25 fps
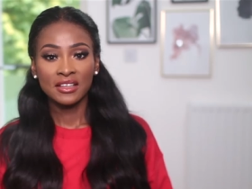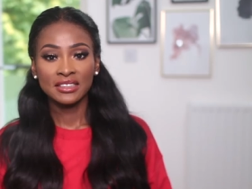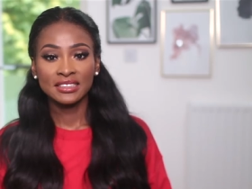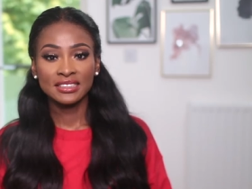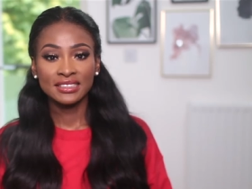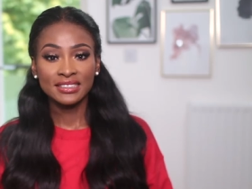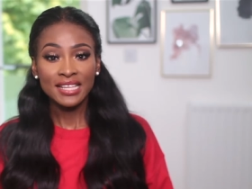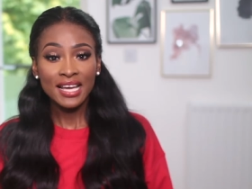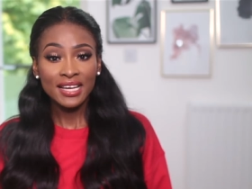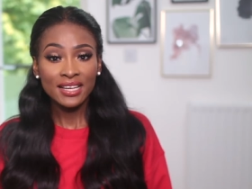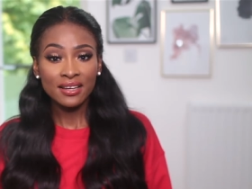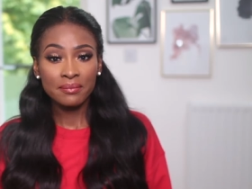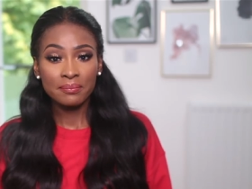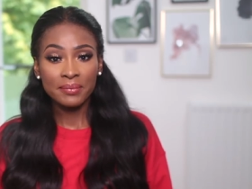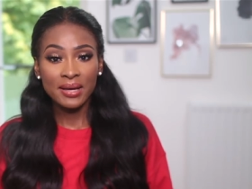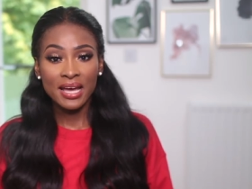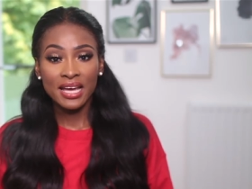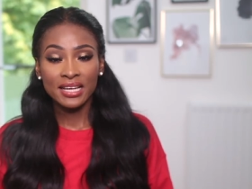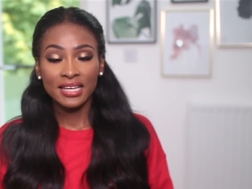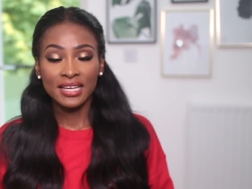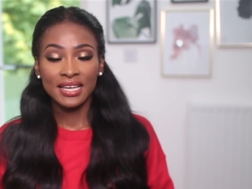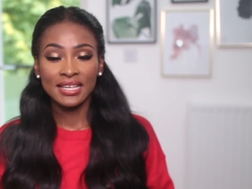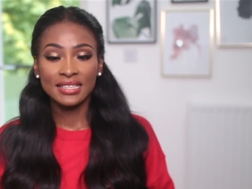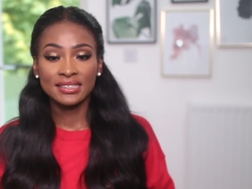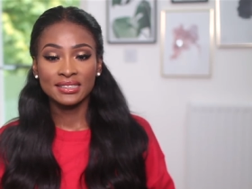The second
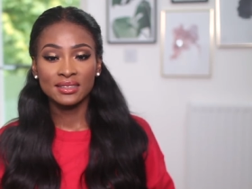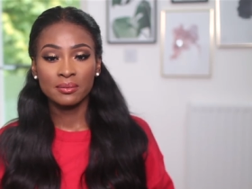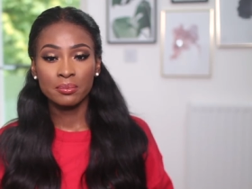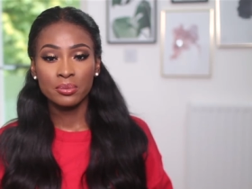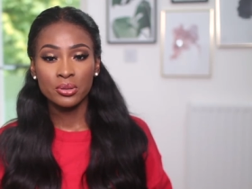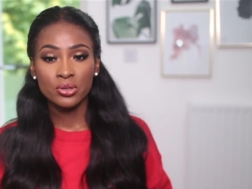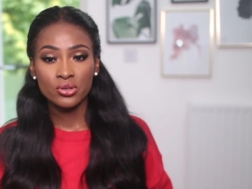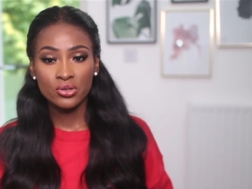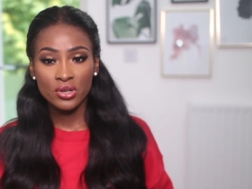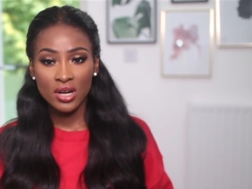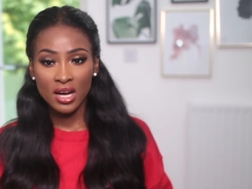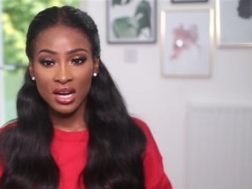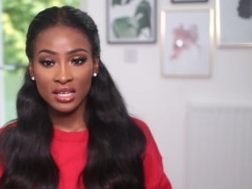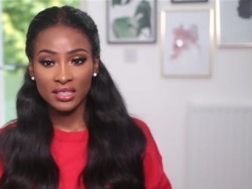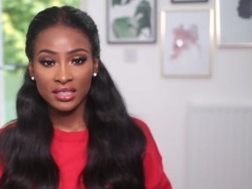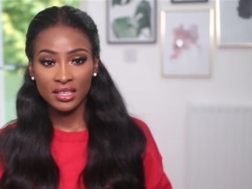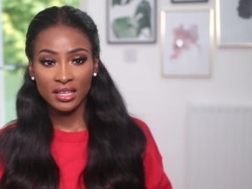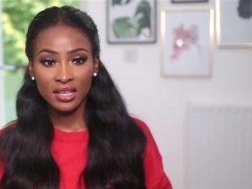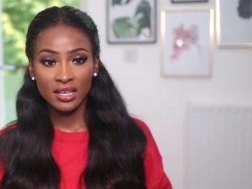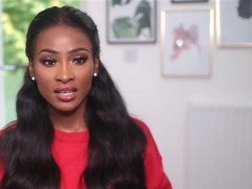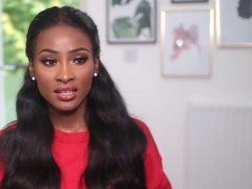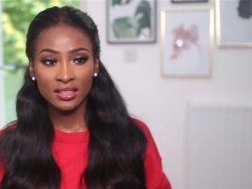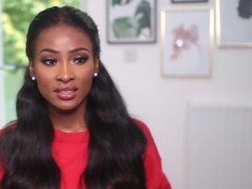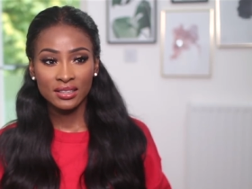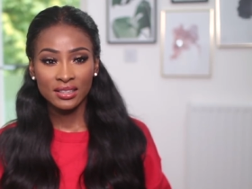bag is the
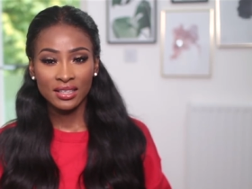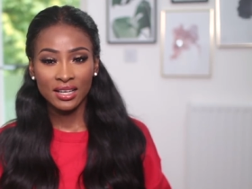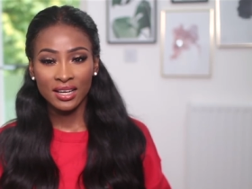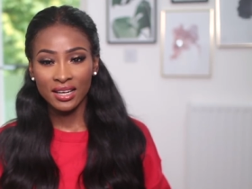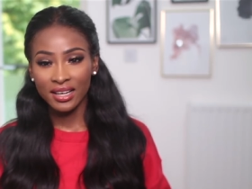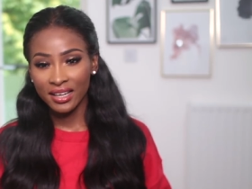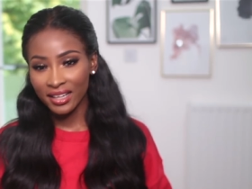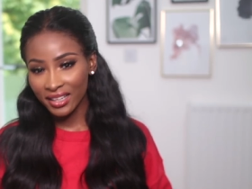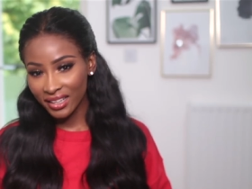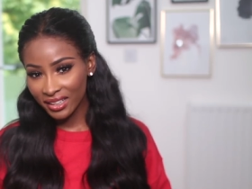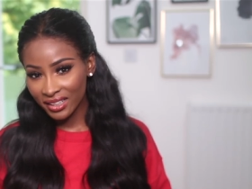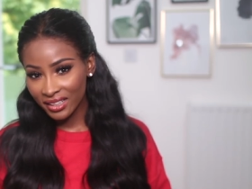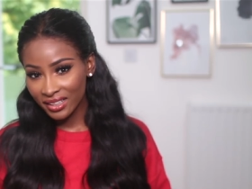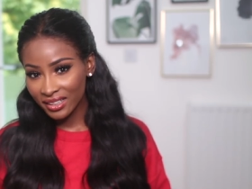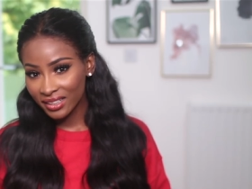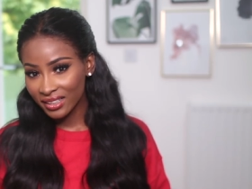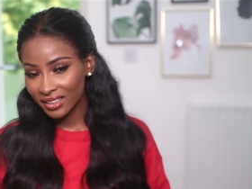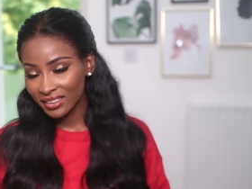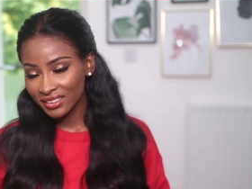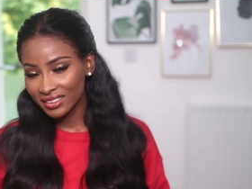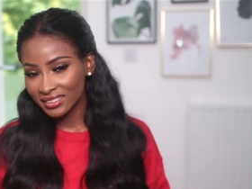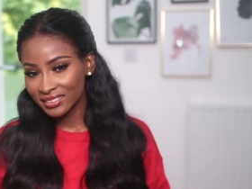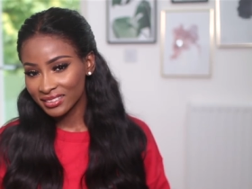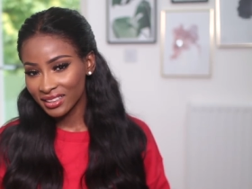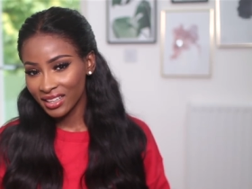Prada Cahier,